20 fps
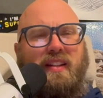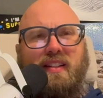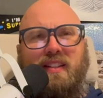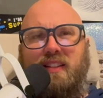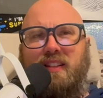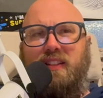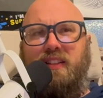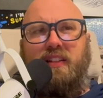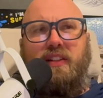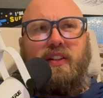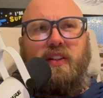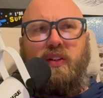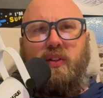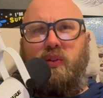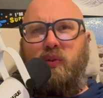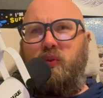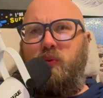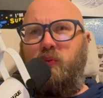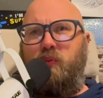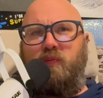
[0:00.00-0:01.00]
uh, you
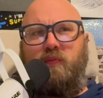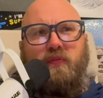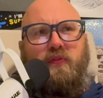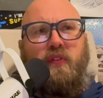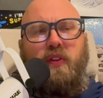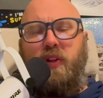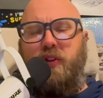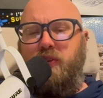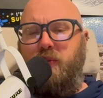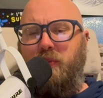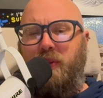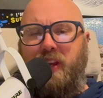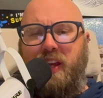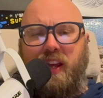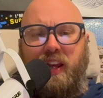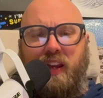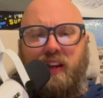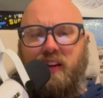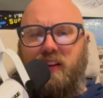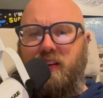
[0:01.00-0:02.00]
know, fill in the
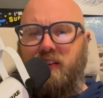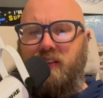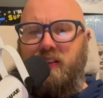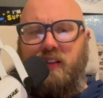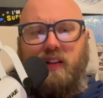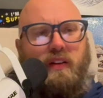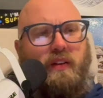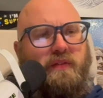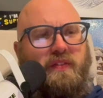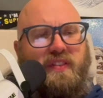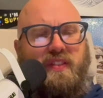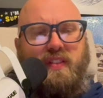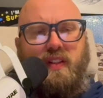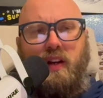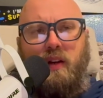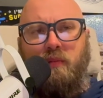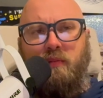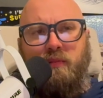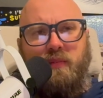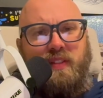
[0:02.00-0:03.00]
blank of
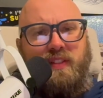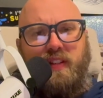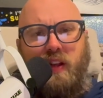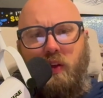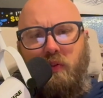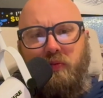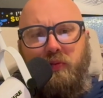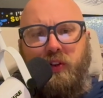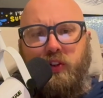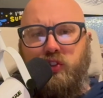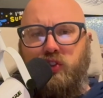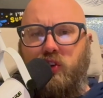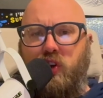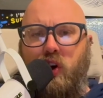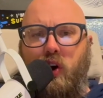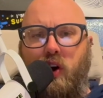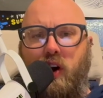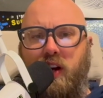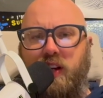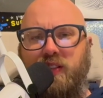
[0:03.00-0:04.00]
some selfish
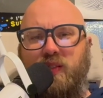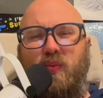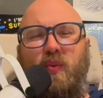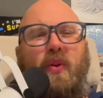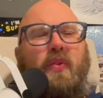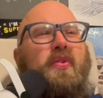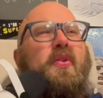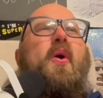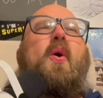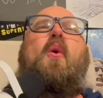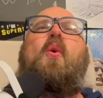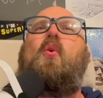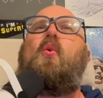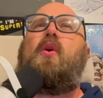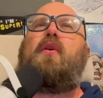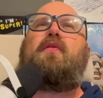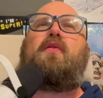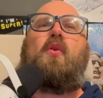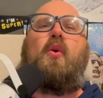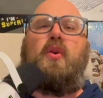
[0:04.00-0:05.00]
cause. Well, no,
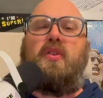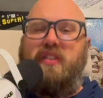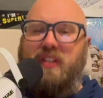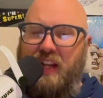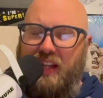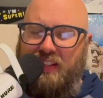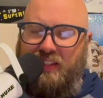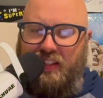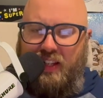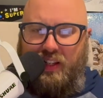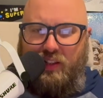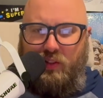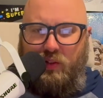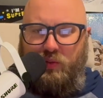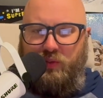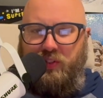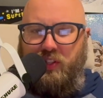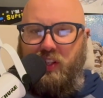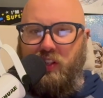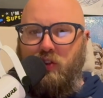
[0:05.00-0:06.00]
of course God's not
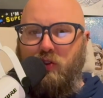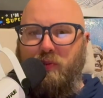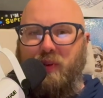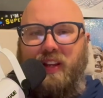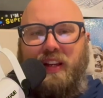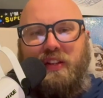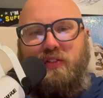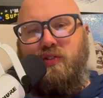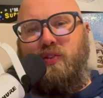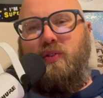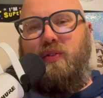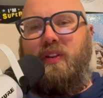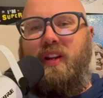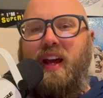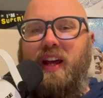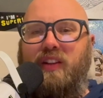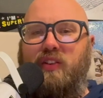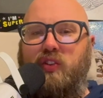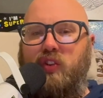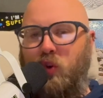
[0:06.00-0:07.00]
using you because you're
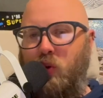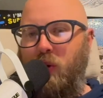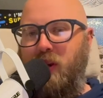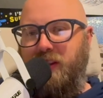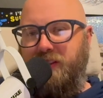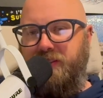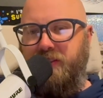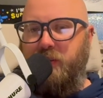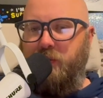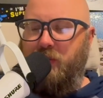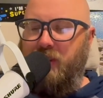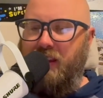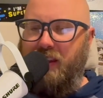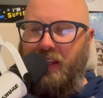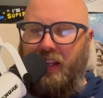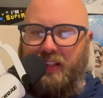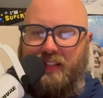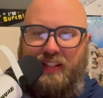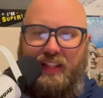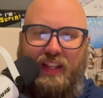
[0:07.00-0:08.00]
not doing something
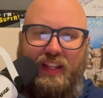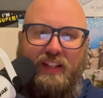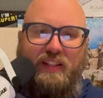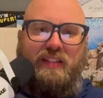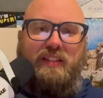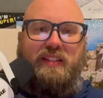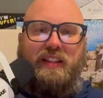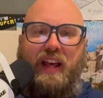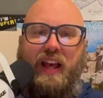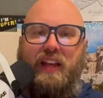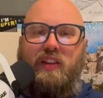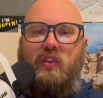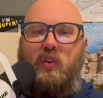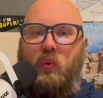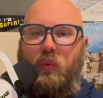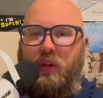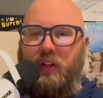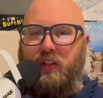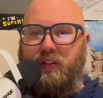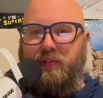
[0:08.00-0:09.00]
that's inside the
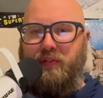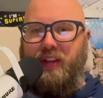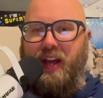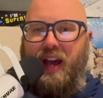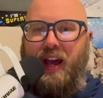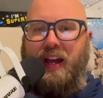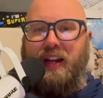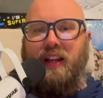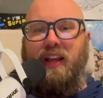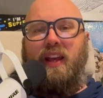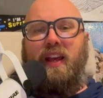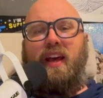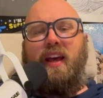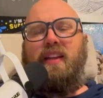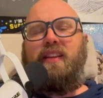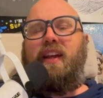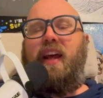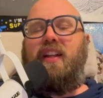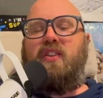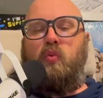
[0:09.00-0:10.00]
will of God.
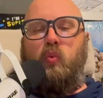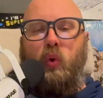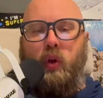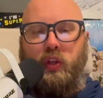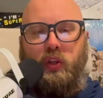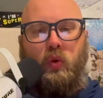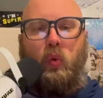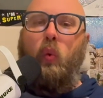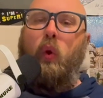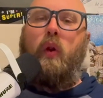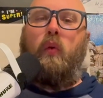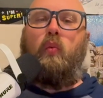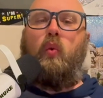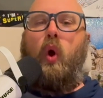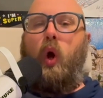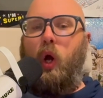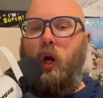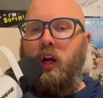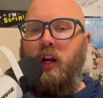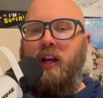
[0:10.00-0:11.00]
That's where you went
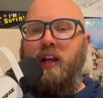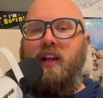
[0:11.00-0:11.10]
wrong.